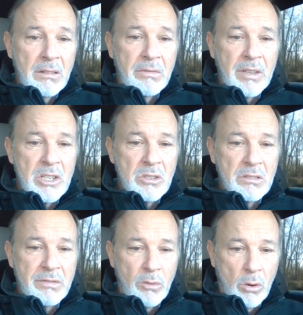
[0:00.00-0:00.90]

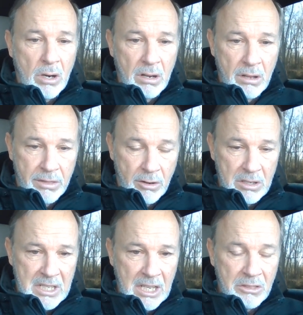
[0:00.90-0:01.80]
Ephesians 4
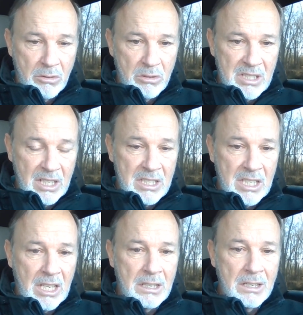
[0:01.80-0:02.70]
13 through
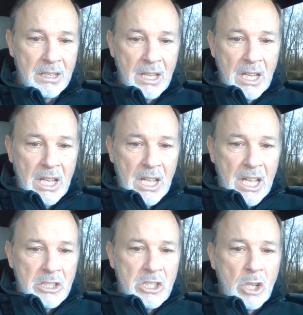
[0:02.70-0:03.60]
16
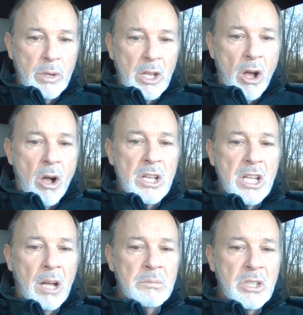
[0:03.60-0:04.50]
until we all
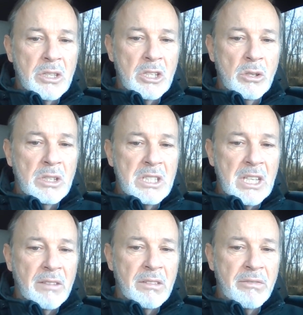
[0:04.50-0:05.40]
come to the
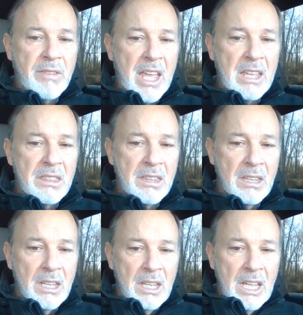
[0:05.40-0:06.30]
unity of the faith
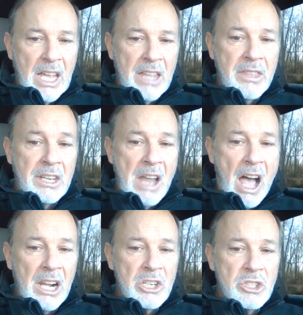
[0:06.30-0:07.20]
and the
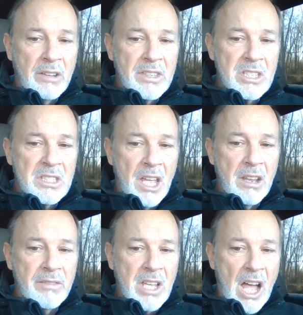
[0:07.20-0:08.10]
knowledge of the
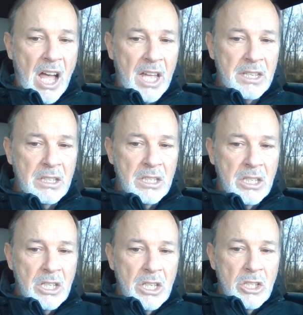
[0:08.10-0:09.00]
Son of God,
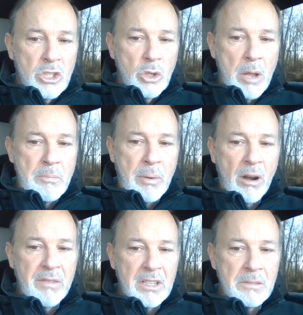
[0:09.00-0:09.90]
to a
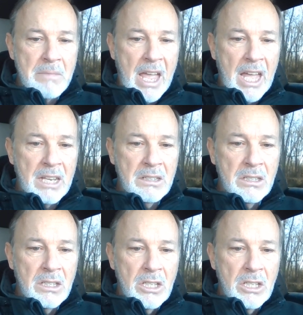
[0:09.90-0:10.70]
perfect man,